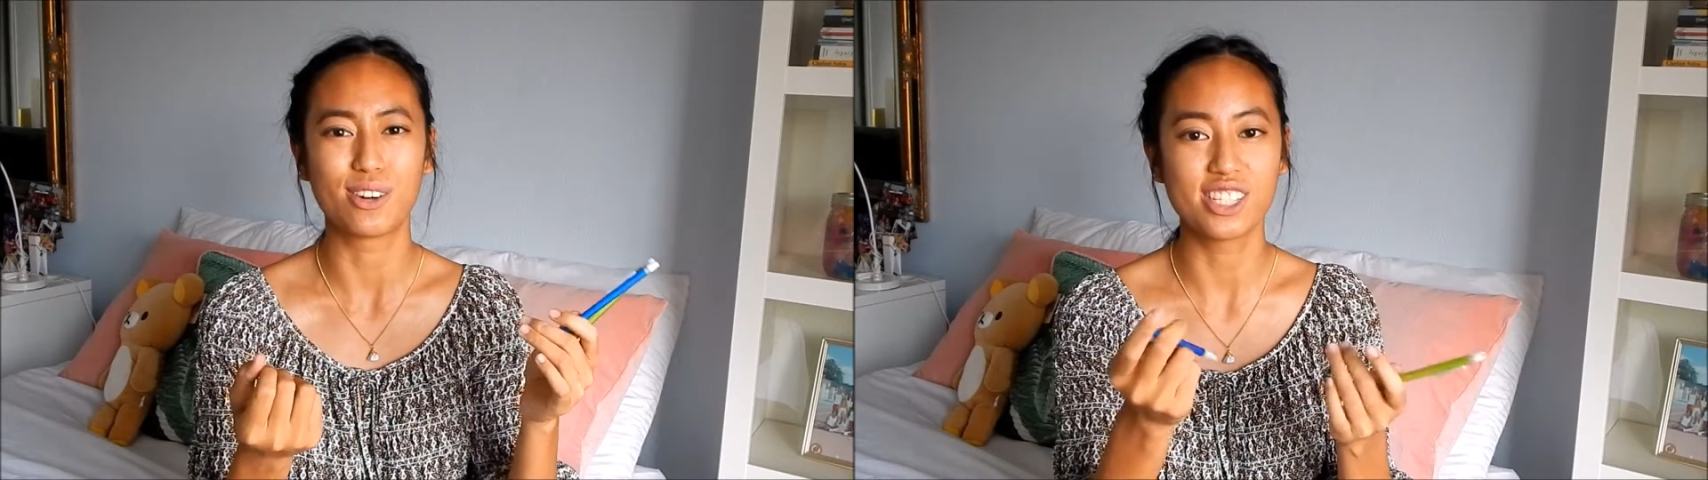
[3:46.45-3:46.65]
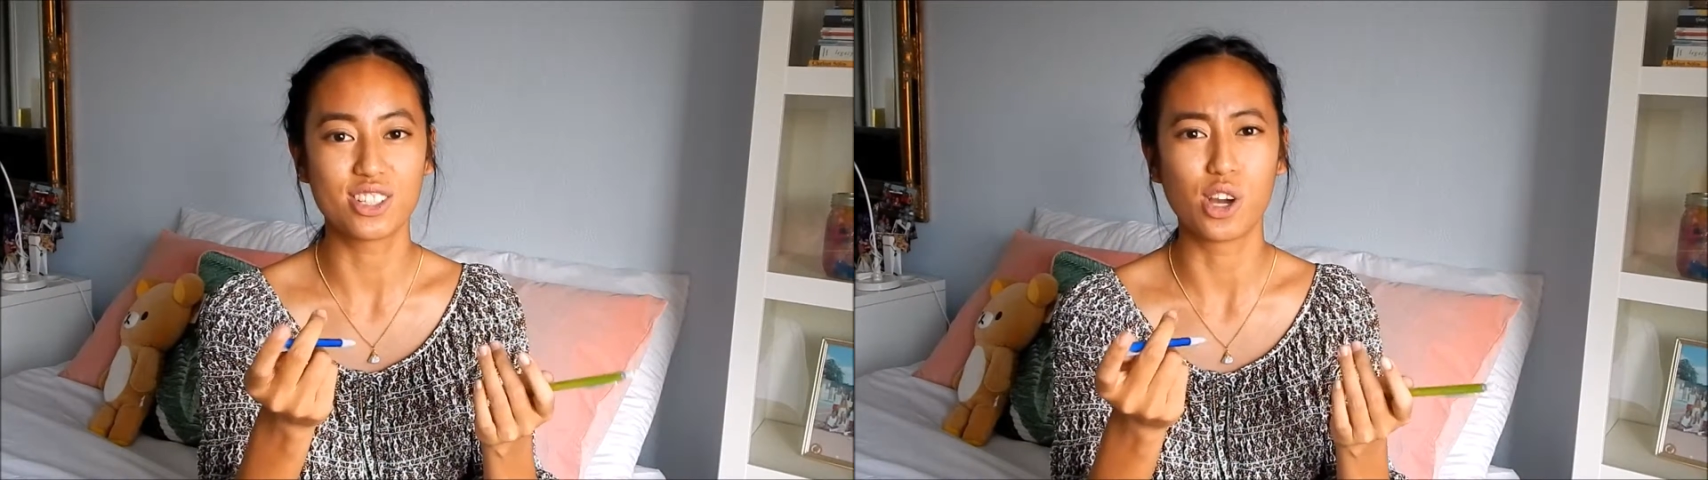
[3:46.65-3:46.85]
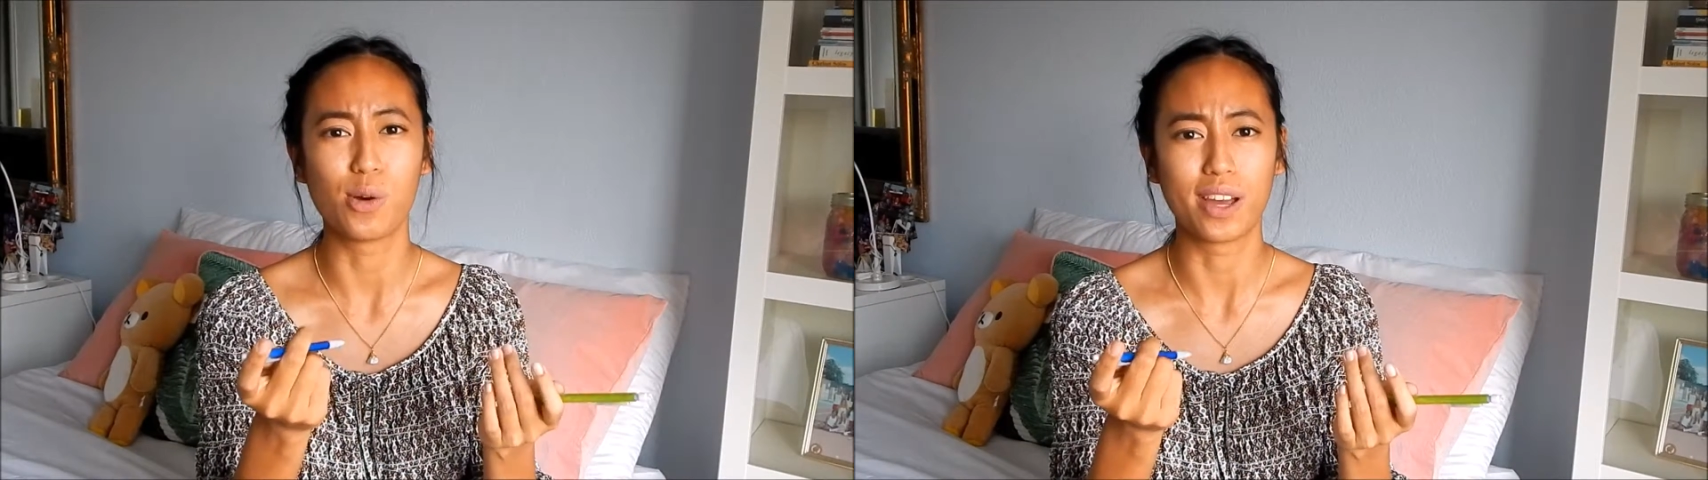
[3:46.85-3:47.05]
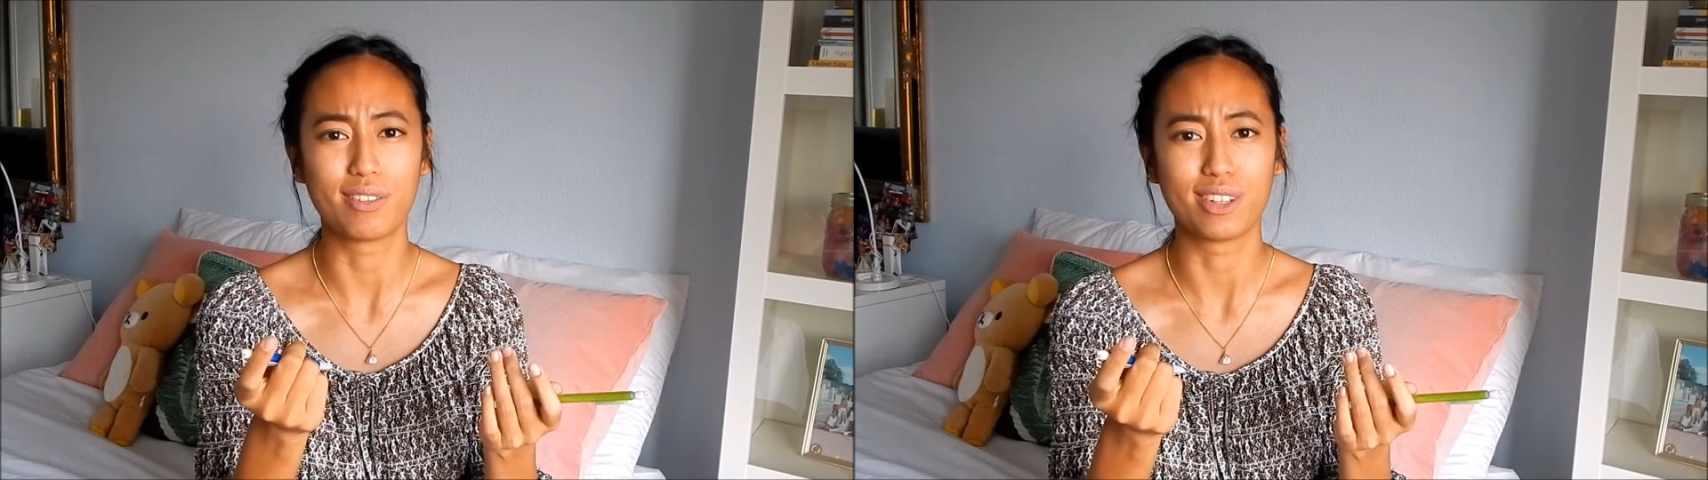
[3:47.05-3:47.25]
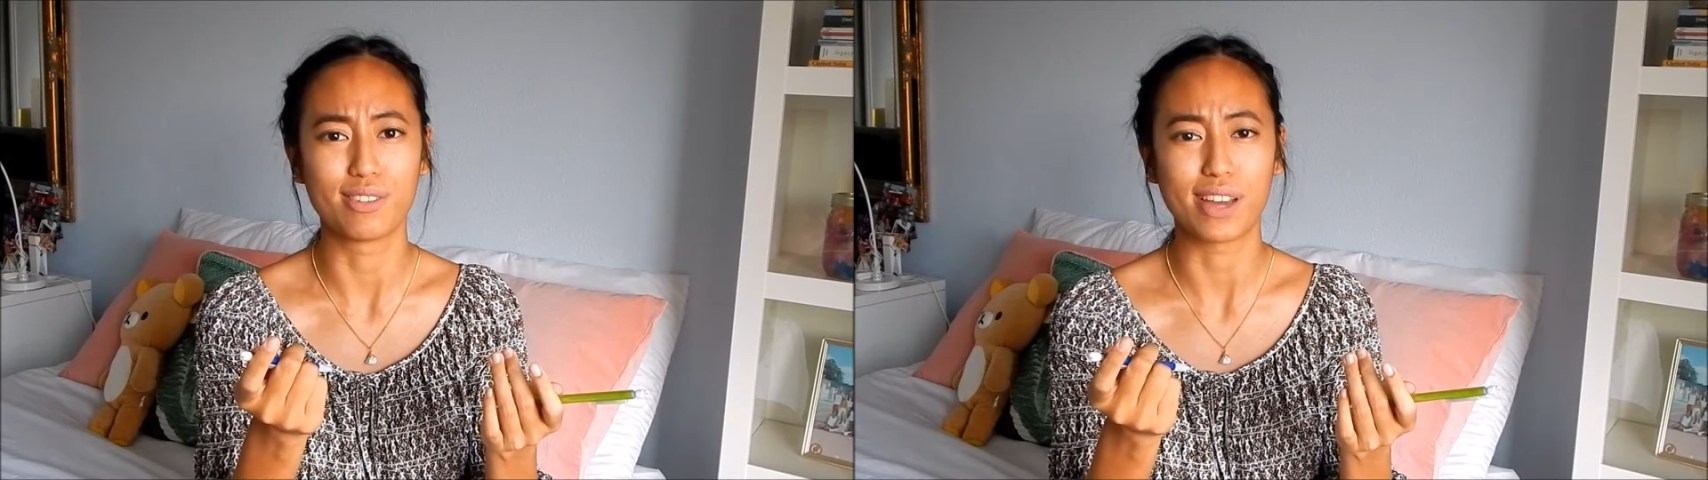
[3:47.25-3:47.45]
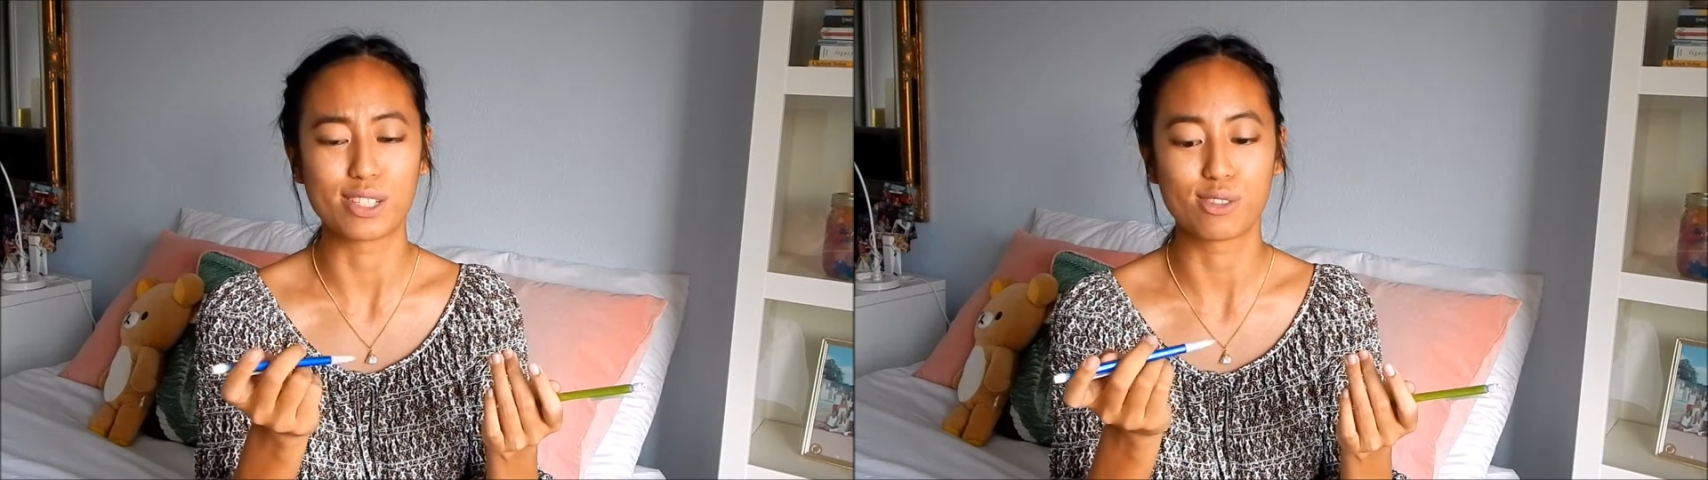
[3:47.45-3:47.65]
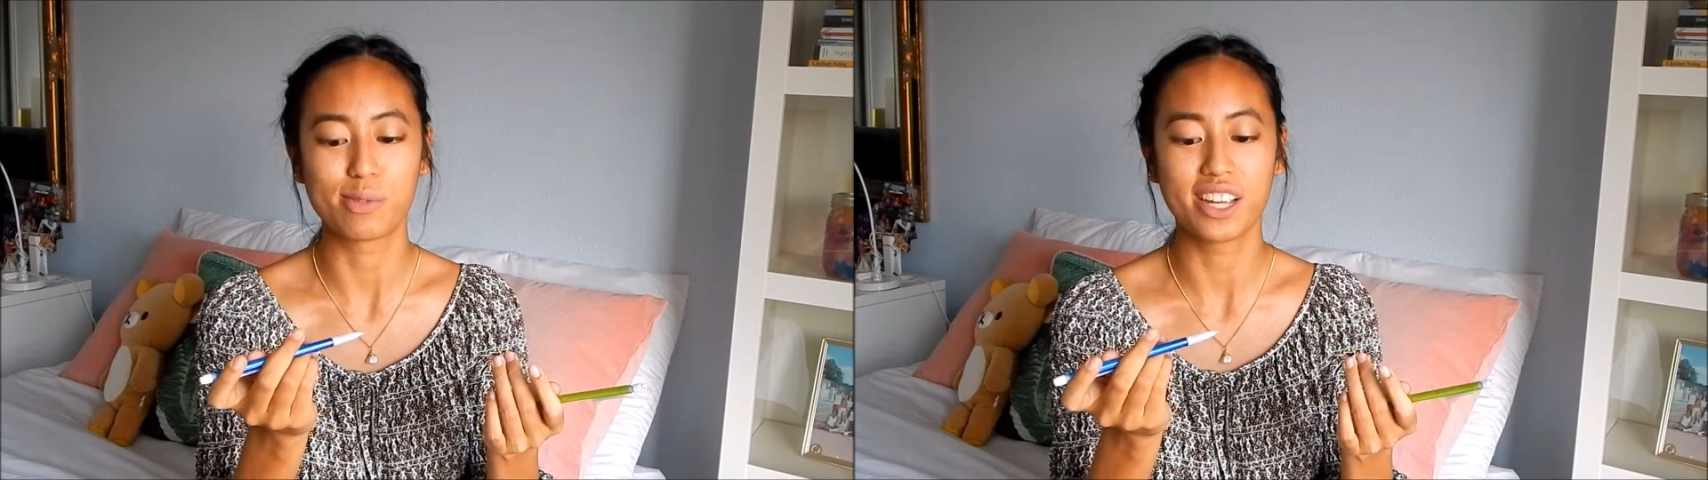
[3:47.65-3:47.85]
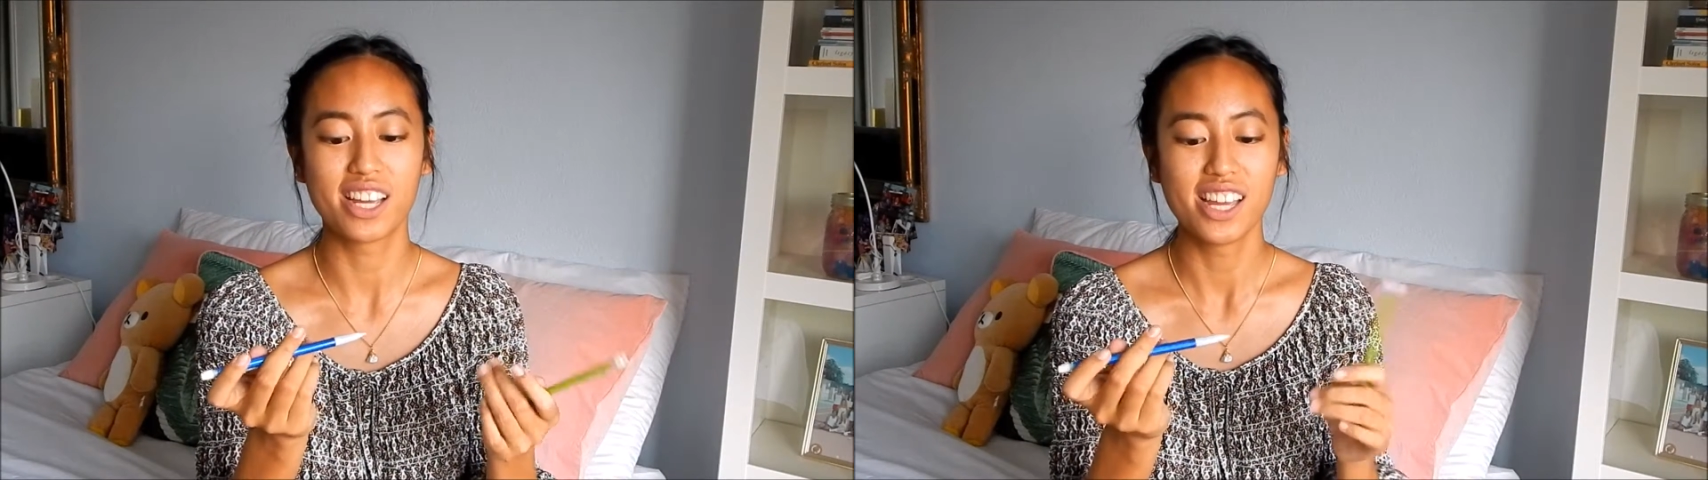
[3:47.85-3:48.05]
tend to go away really fast for
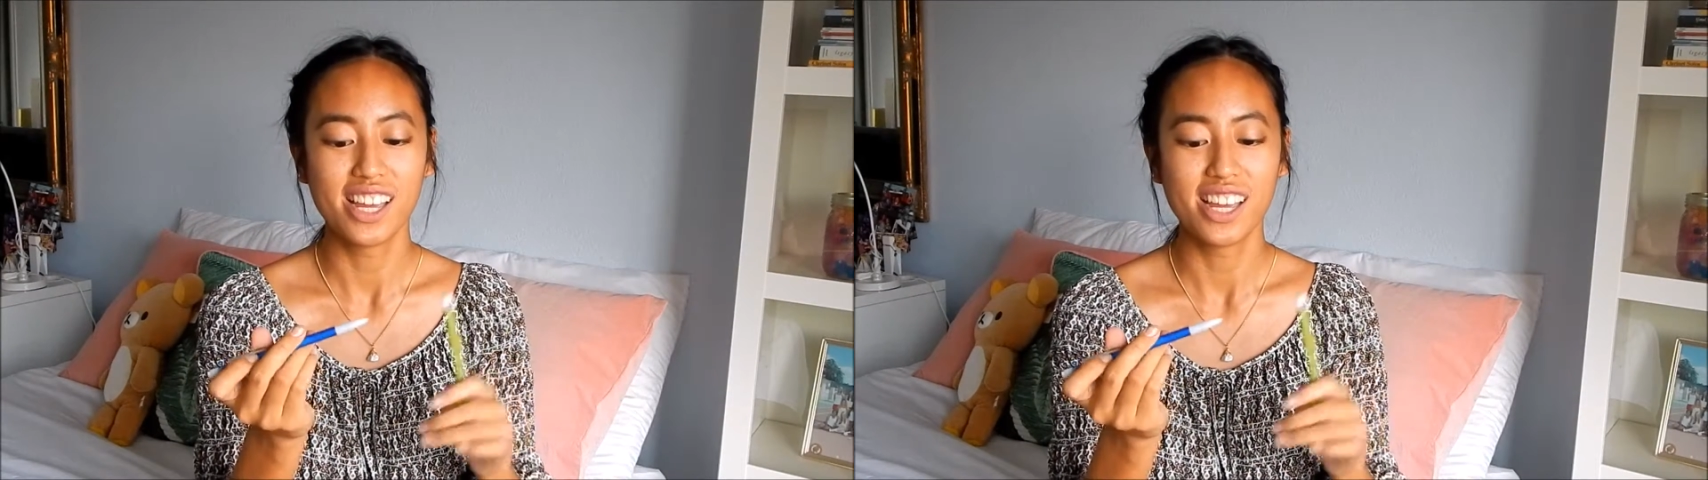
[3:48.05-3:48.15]
me.